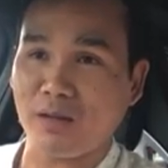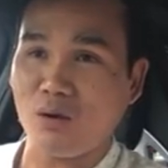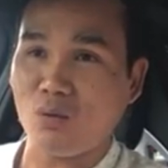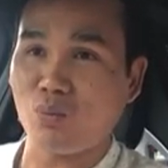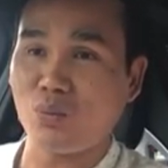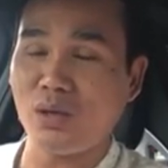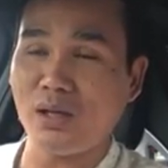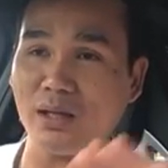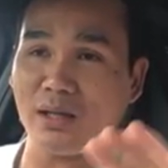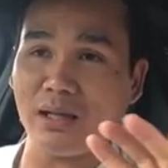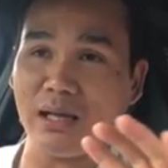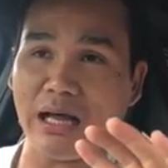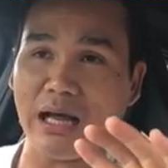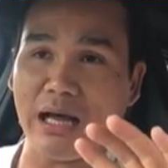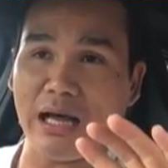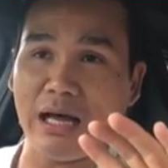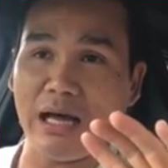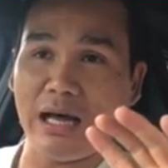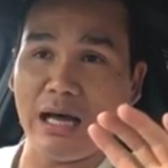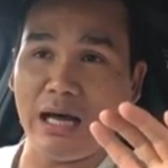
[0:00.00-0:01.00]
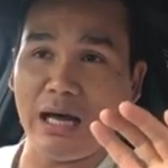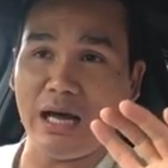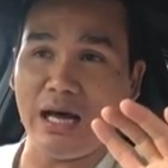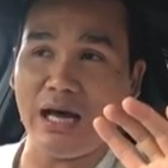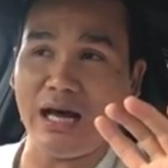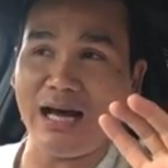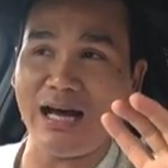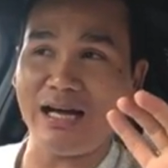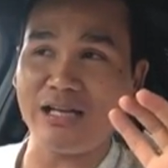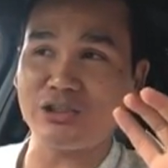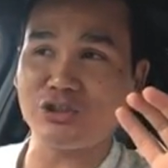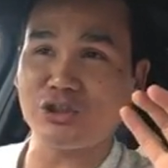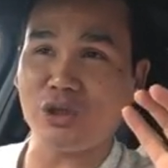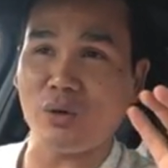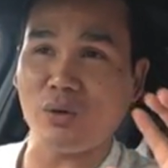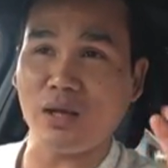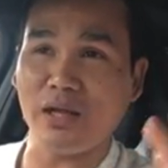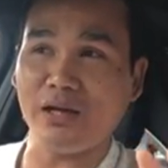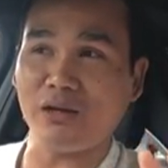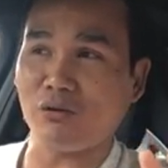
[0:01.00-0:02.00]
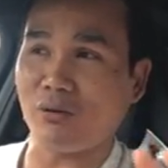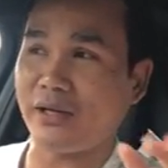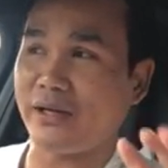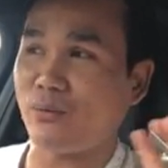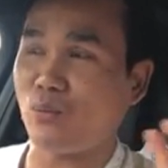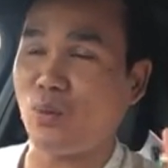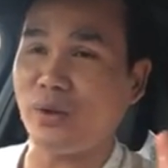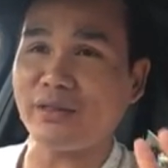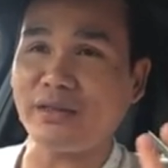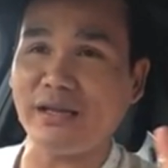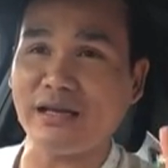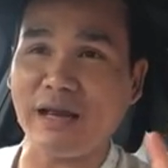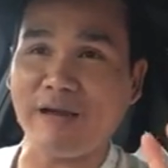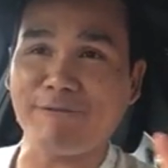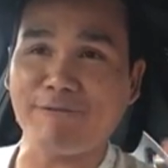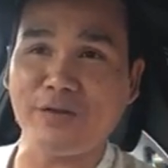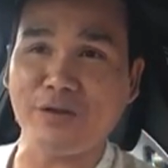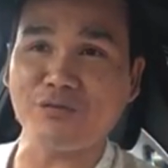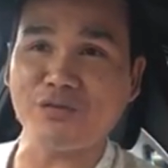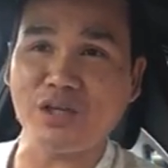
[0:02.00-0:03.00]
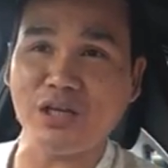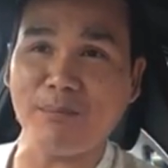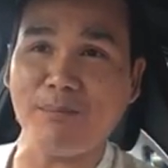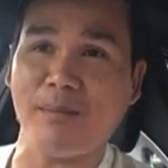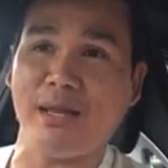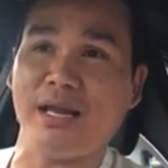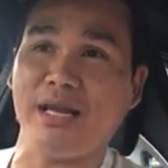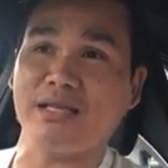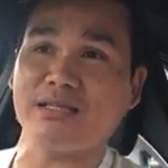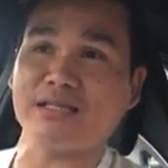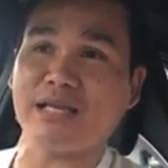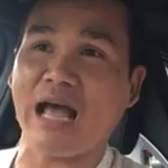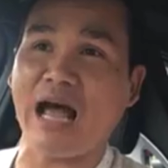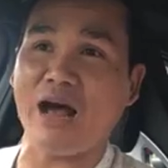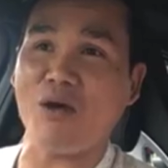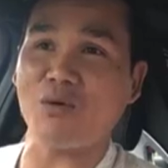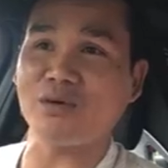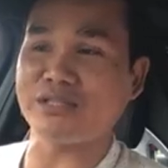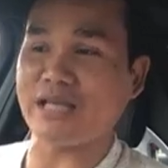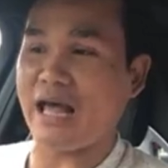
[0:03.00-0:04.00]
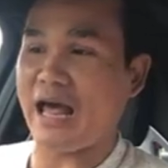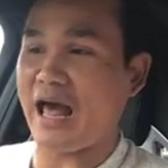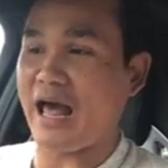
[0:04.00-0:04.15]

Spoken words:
so literally within like 15 minutes, I was